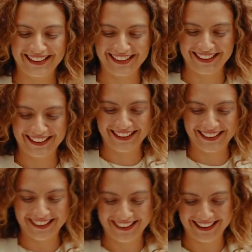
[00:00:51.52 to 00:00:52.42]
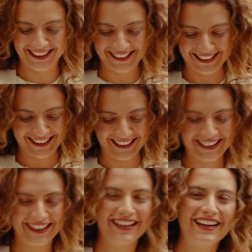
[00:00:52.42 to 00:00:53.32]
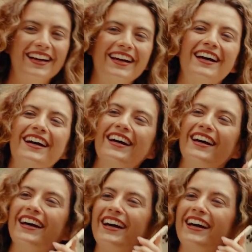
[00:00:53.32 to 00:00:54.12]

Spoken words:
Amy van de Putter from FastForwardAmy, your